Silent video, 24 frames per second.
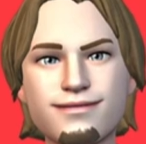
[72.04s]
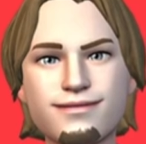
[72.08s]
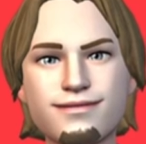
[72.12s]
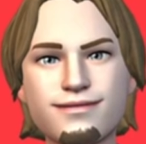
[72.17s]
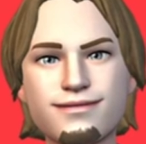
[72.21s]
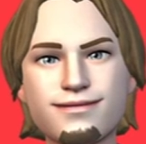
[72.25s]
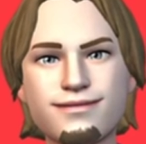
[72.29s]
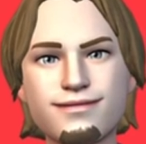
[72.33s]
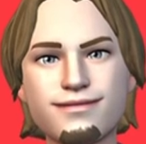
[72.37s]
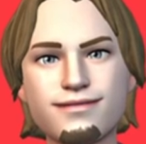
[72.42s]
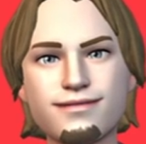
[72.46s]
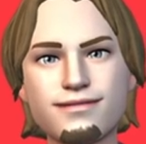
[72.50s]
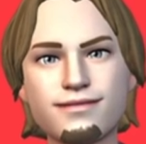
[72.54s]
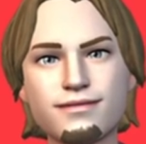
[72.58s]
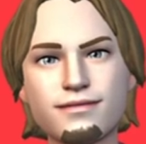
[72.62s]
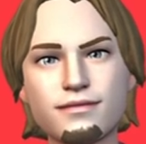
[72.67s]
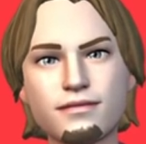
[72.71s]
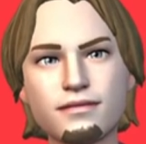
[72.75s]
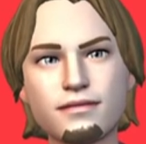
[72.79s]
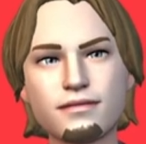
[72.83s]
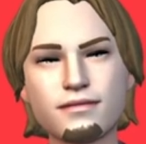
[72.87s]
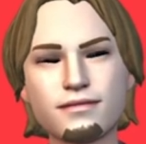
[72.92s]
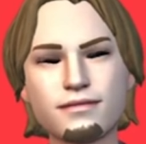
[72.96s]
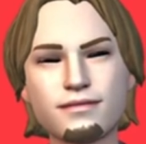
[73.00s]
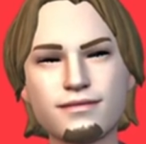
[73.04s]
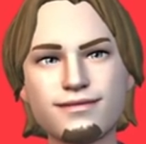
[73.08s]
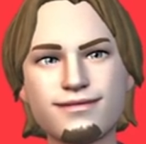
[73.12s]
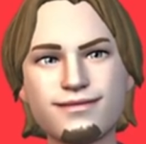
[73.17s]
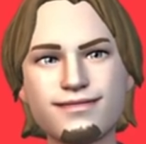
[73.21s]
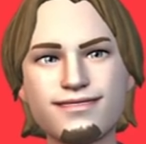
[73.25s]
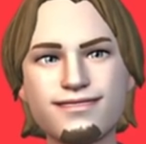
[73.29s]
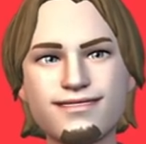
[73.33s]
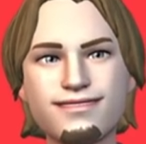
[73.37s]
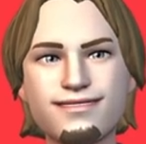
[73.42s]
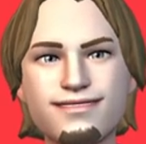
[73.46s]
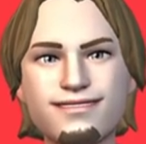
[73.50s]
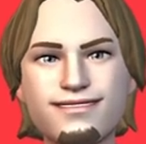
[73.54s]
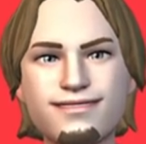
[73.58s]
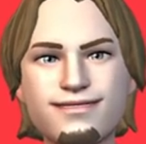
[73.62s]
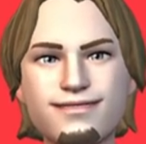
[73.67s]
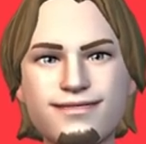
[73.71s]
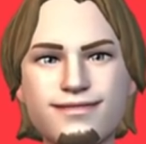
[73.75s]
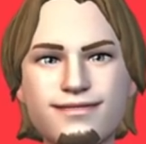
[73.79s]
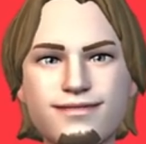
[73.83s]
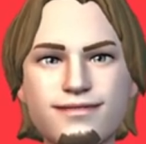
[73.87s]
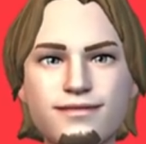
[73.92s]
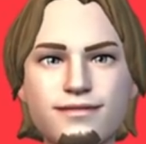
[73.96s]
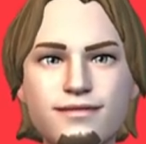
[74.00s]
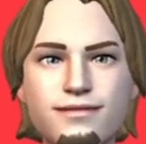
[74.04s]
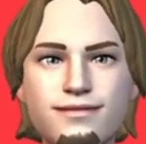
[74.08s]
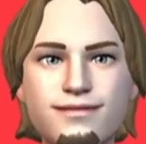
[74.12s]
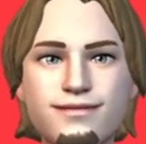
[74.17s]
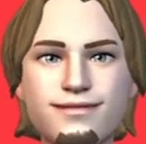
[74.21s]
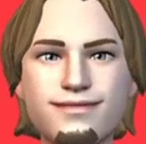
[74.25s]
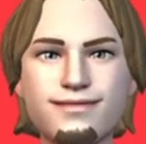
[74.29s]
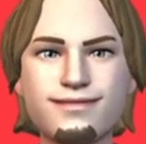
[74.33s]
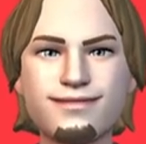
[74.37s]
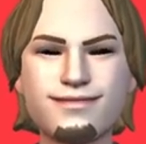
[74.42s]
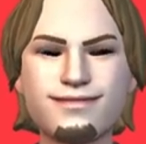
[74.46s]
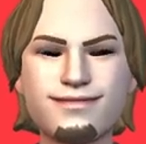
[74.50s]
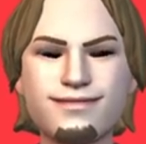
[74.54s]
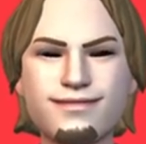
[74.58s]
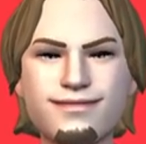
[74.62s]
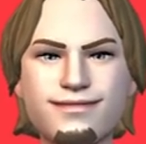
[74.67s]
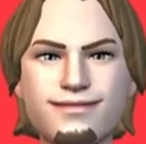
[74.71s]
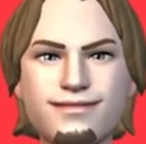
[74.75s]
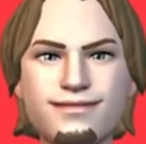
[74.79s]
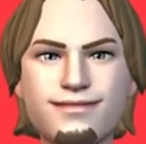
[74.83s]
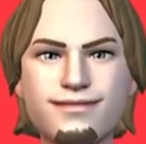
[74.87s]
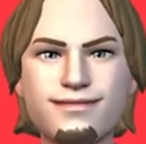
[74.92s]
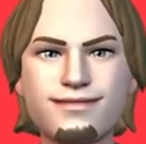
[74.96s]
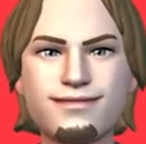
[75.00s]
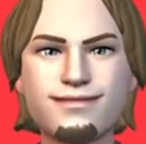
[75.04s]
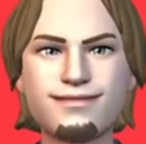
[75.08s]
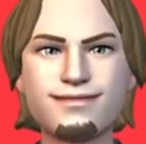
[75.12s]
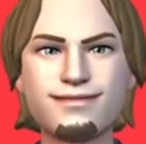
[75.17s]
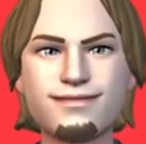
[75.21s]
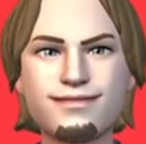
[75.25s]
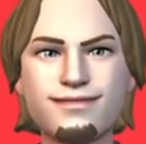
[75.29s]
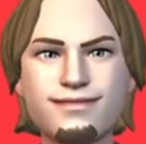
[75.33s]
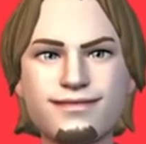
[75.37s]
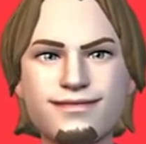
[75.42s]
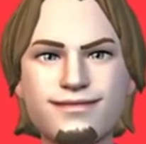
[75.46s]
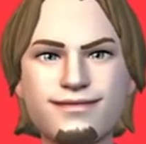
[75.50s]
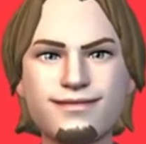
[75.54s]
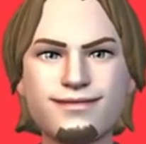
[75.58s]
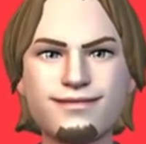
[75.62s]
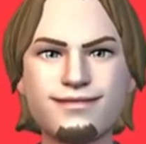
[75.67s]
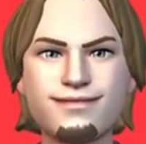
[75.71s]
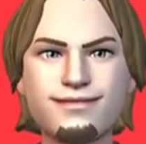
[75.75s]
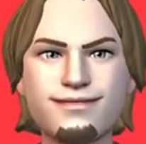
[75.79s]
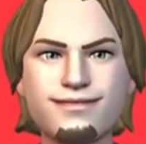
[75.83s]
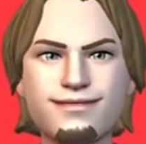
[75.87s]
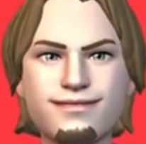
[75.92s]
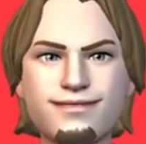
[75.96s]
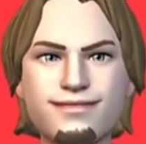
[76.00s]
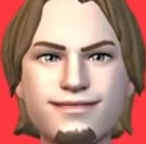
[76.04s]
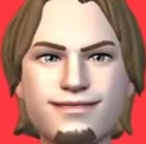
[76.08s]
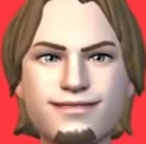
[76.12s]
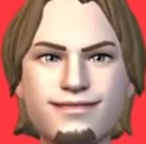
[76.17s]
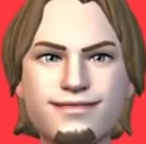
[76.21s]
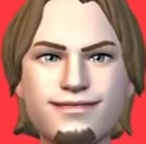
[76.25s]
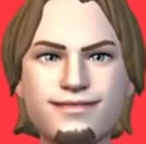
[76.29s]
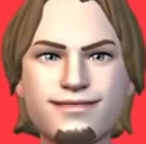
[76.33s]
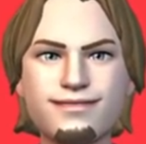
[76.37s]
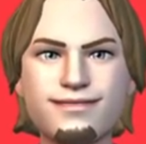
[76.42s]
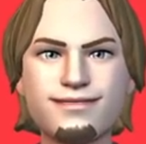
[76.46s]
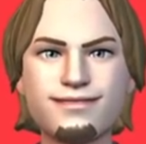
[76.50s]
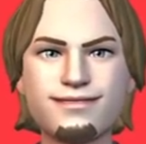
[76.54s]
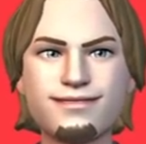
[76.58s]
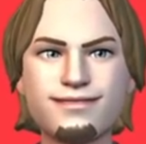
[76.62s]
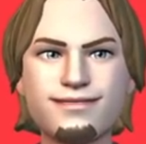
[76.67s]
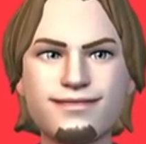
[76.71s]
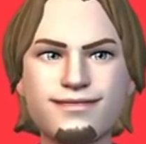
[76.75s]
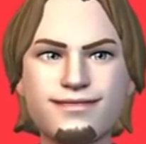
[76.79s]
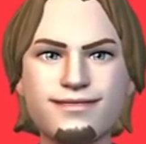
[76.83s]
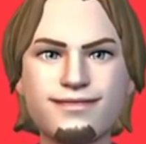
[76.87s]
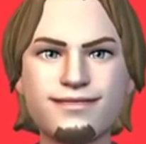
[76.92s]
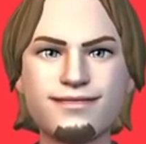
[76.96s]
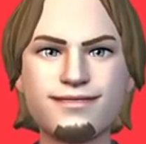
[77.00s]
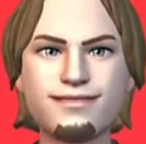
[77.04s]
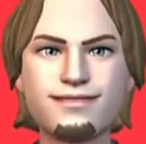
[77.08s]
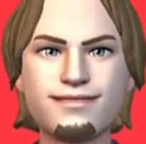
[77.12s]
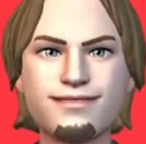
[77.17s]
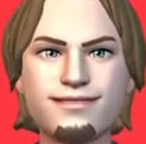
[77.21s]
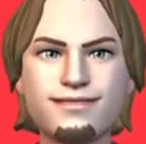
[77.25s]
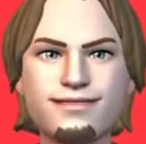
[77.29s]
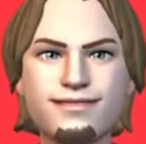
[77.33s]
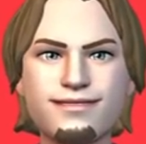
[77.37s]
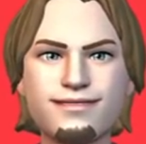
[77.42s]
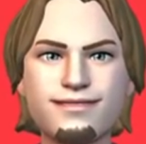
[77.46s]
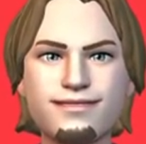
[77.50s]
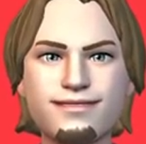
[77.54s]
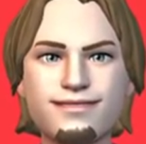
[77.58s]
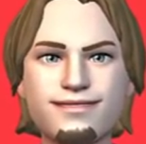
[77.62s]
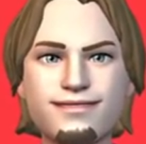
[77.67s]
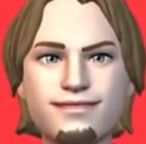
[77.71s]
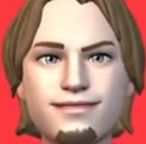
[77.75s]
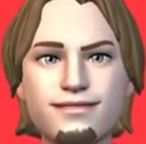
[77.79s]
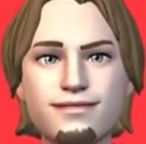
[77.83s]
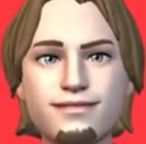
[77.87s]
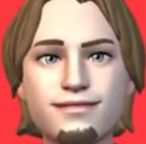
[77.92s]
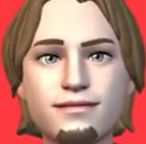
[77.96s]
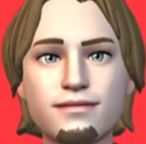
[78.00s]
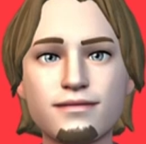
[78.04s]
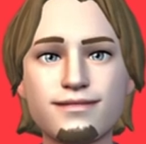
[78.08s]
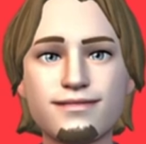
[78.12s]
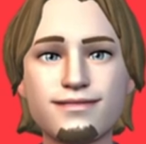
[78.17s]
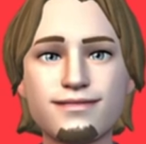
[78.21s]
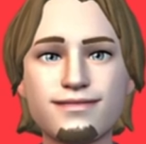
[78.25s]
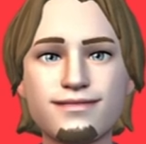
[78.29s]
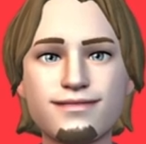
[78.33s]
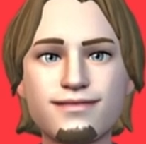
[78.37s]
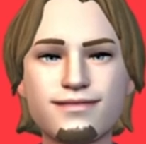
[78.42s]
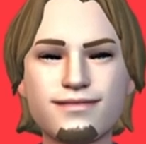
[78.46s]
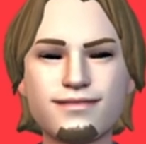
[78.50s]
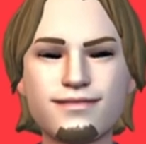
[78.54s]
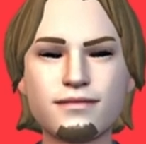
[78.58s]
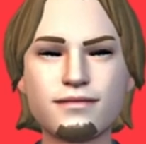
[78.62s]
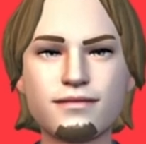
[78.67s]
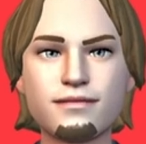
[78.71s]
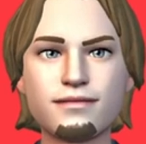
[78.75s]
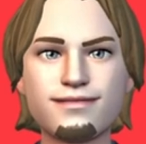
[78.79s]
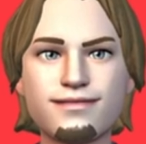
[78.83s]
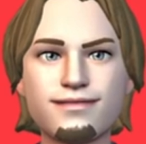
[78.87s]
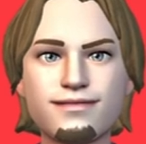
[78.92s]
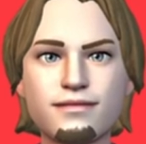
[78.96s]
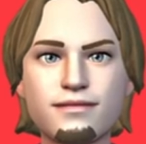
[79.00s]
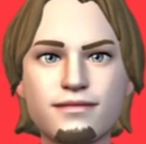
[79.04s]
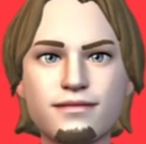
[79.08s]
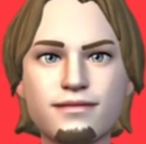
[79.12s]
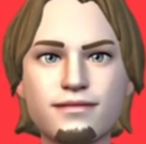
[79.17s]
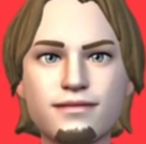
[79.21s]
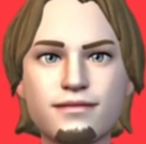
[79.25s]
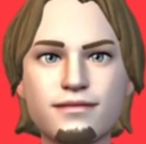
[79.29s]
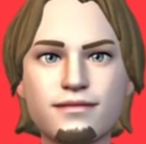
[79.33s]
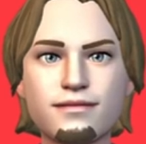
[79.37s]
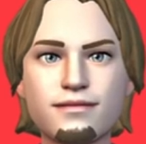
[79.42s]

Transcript: (silent)